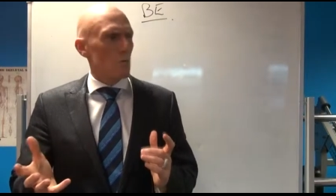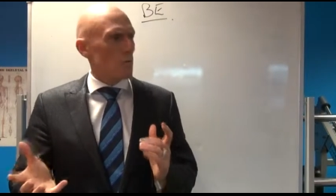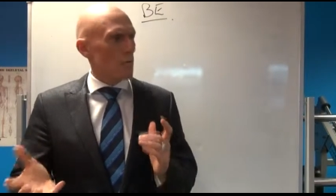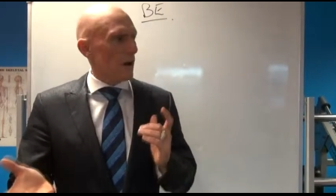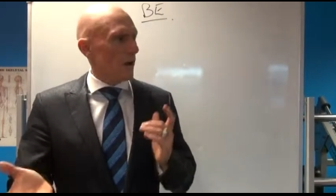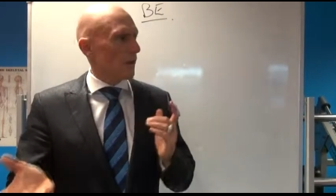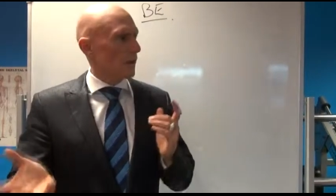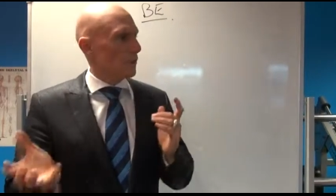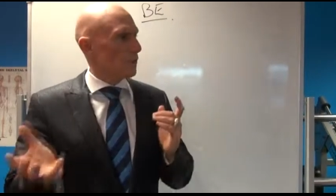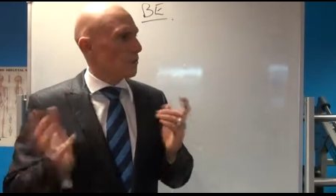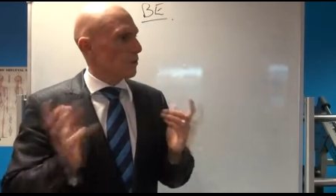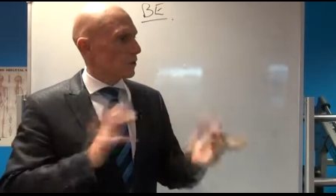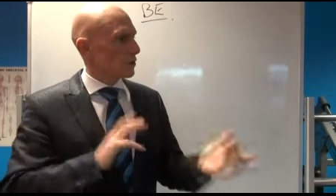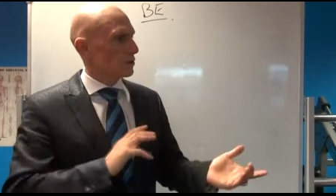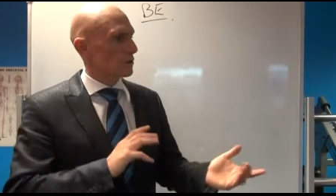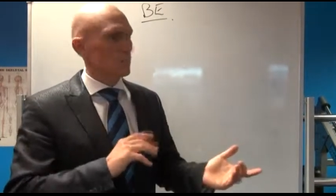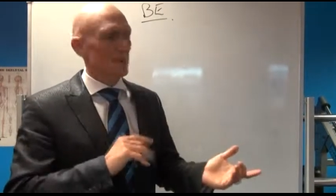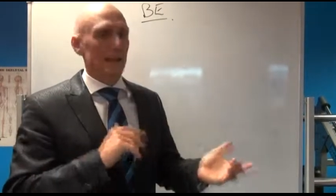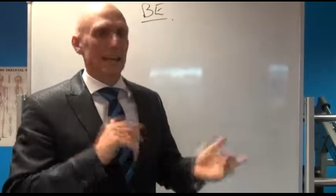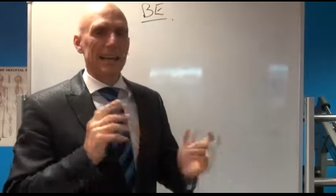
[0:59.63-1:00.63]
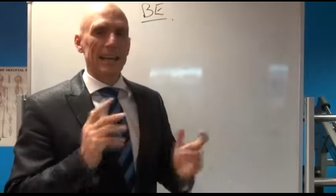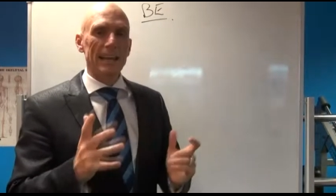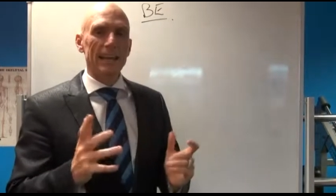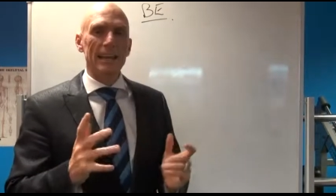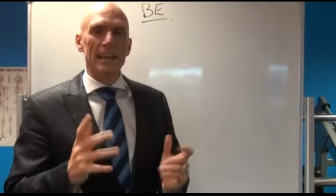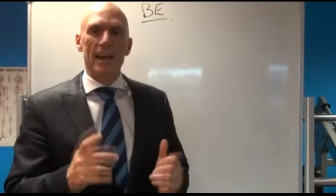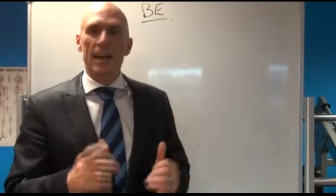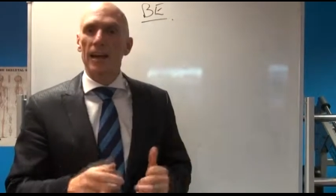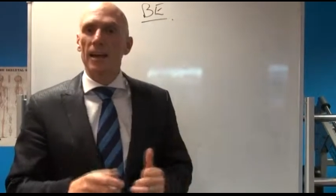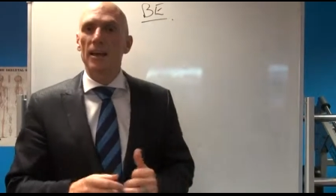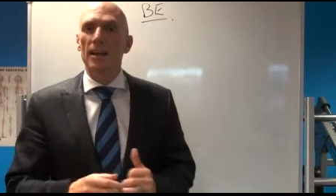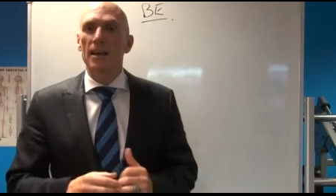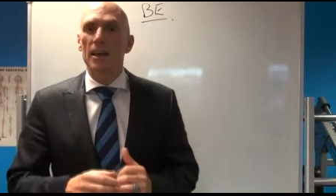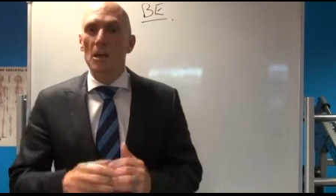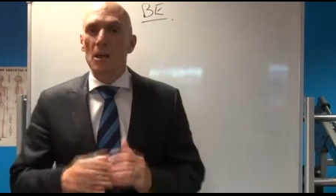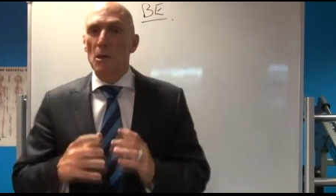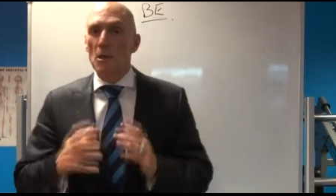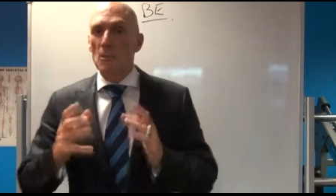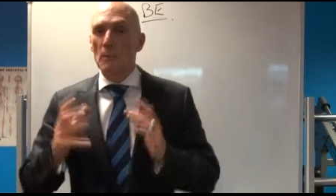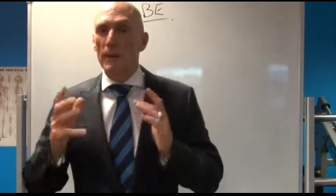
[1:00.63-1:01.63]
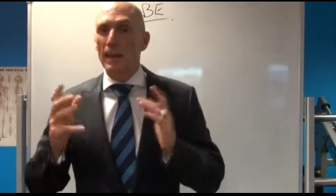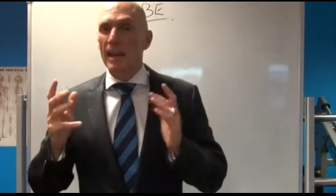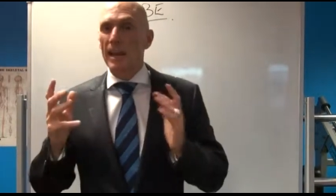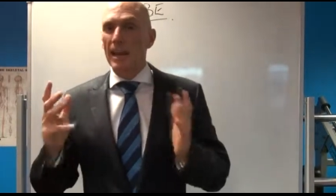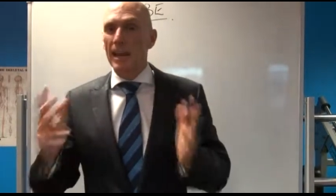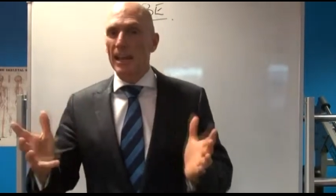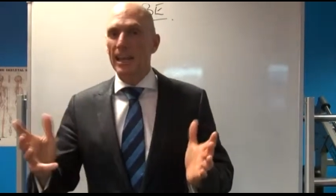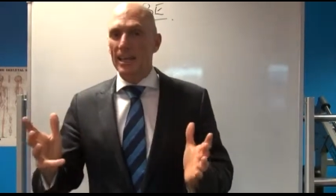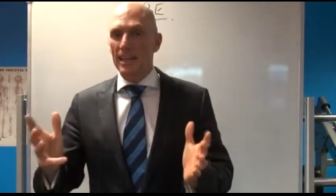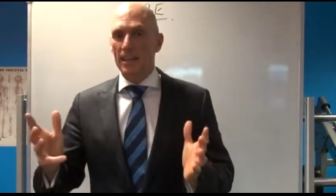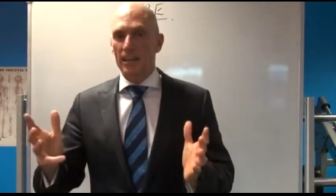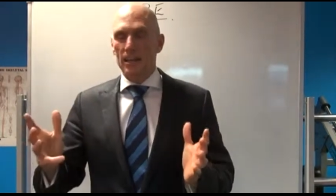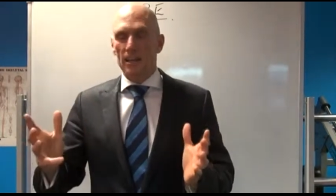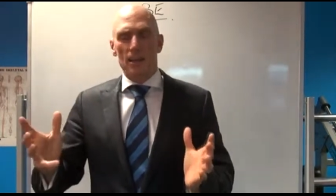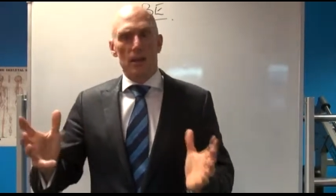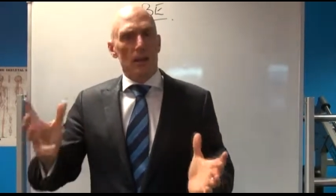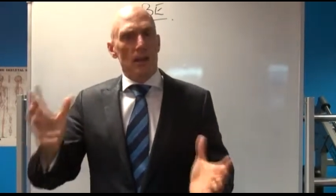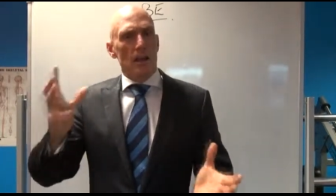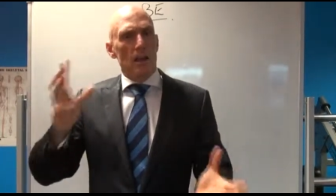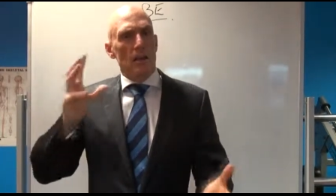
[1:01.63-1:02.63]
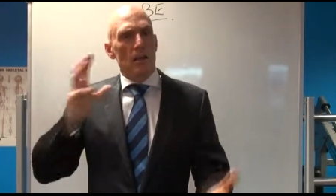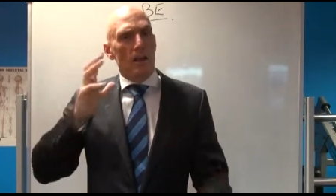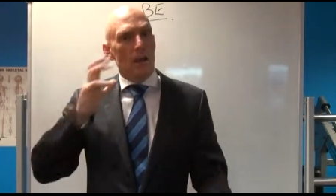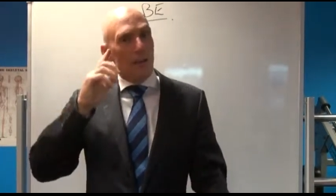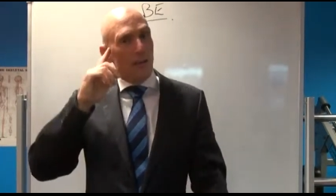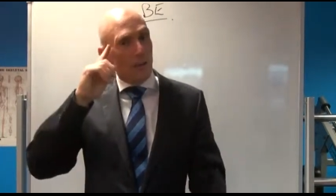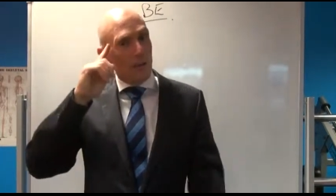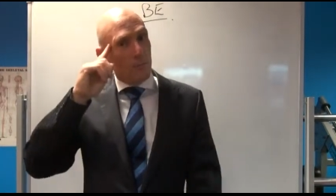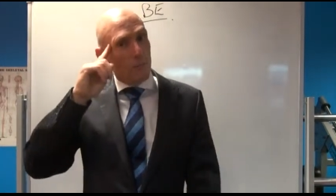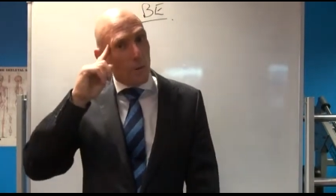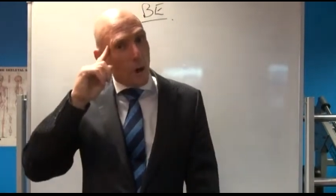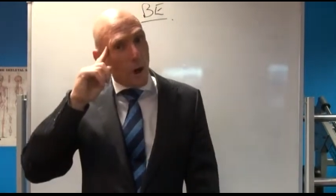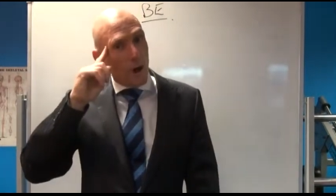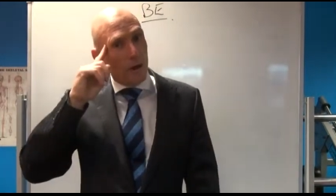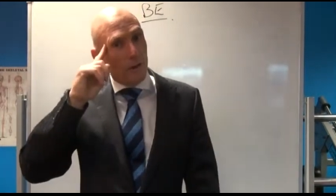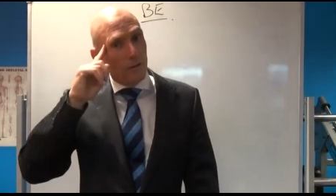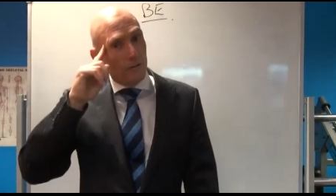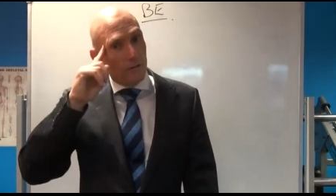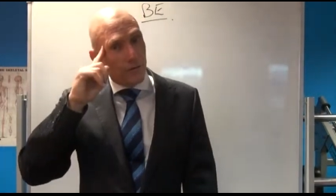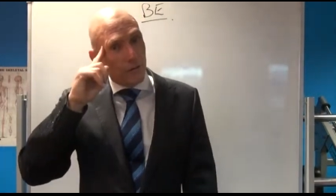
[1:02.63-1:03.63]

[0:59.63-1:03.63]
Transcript: Rather than want to be leaner, be lean in the mind